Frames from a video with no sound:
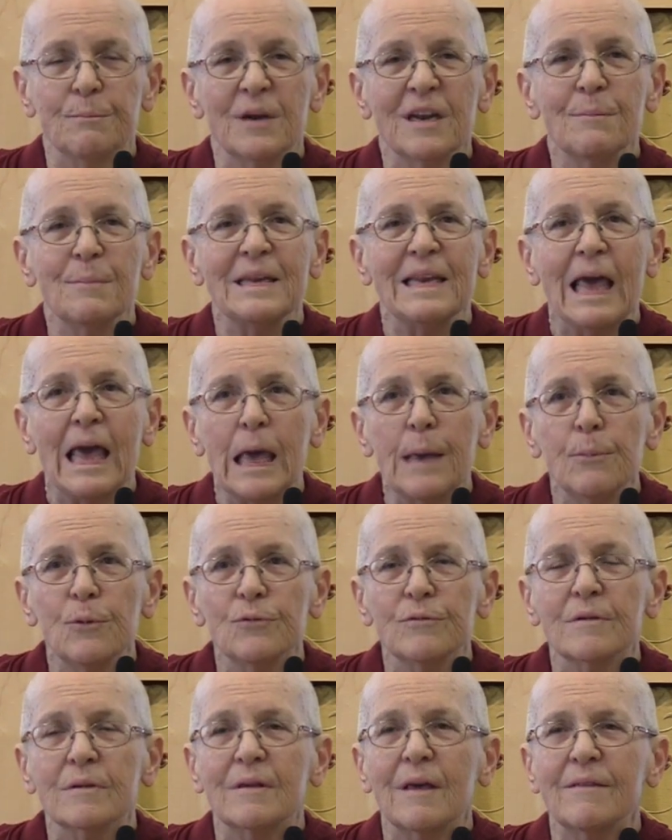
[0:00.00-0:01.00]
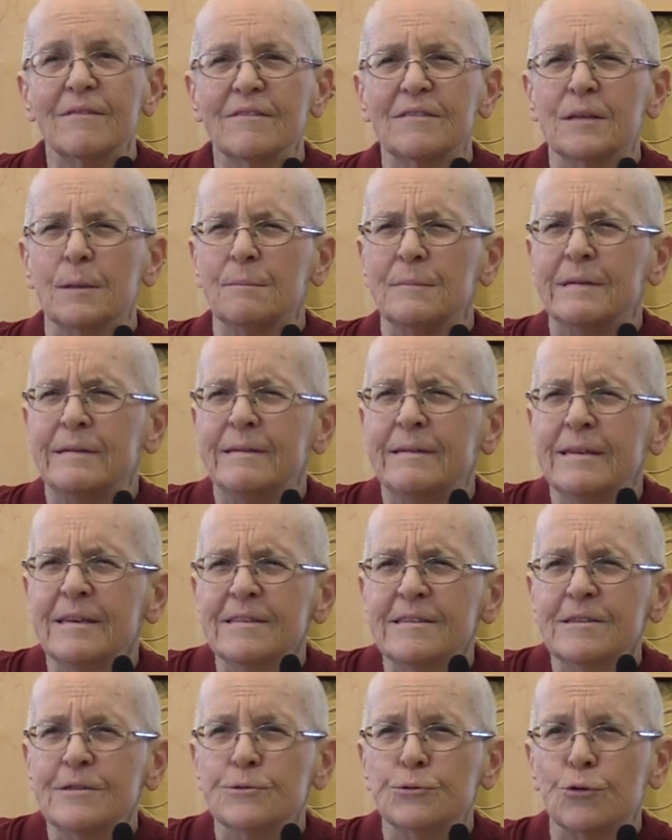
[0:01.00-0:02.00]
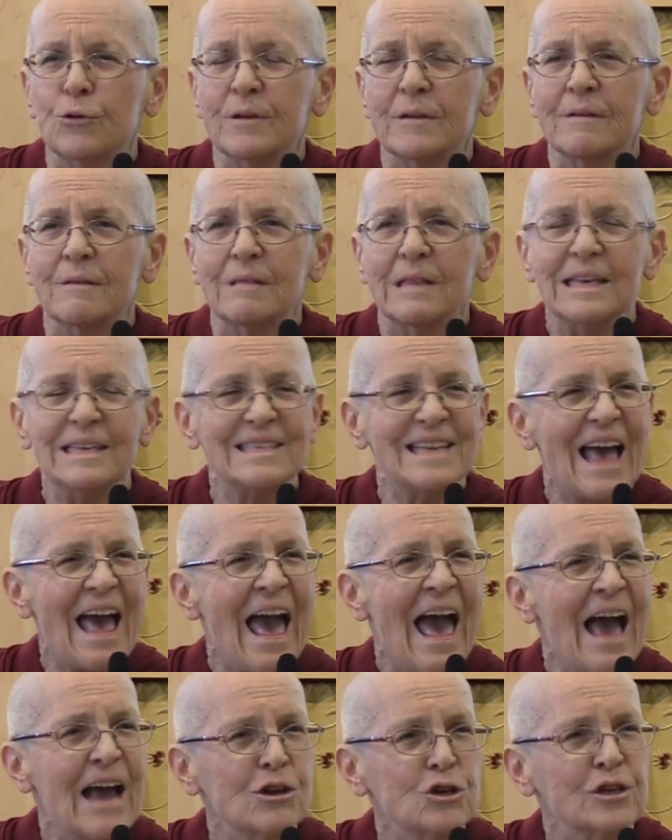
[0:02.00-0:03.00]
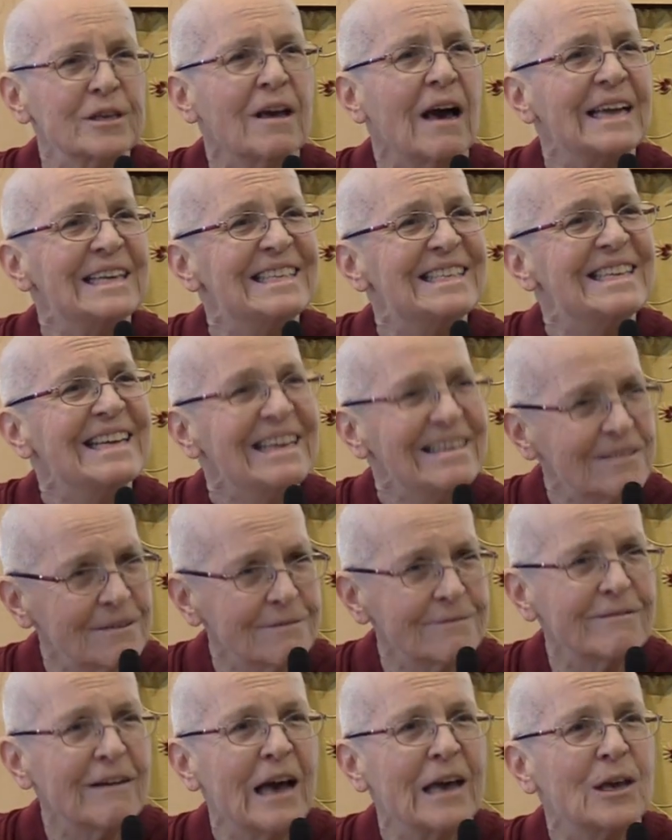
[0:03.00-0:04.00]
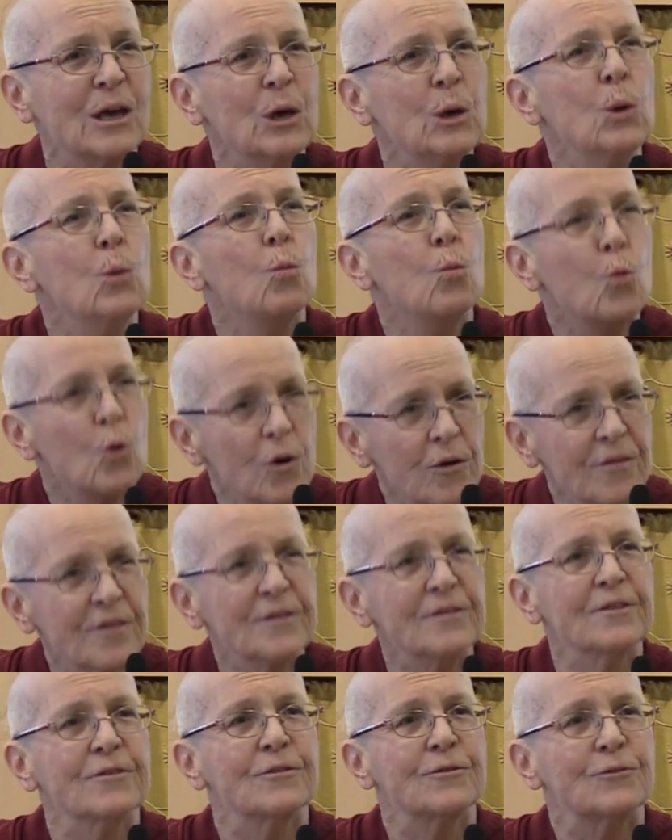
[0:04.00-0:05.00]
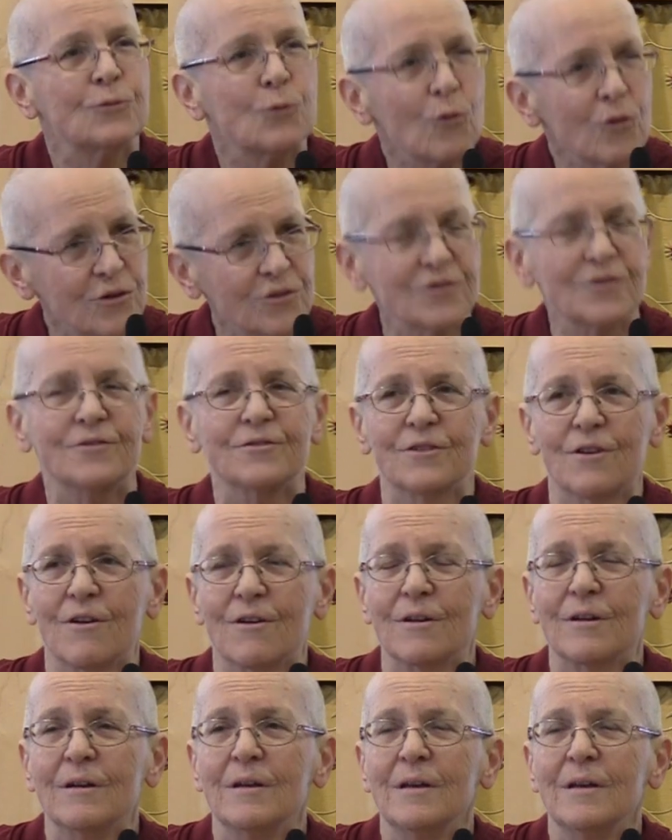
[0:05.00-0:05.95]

but I've been able to get some distance or at least actually identify where the distortions are.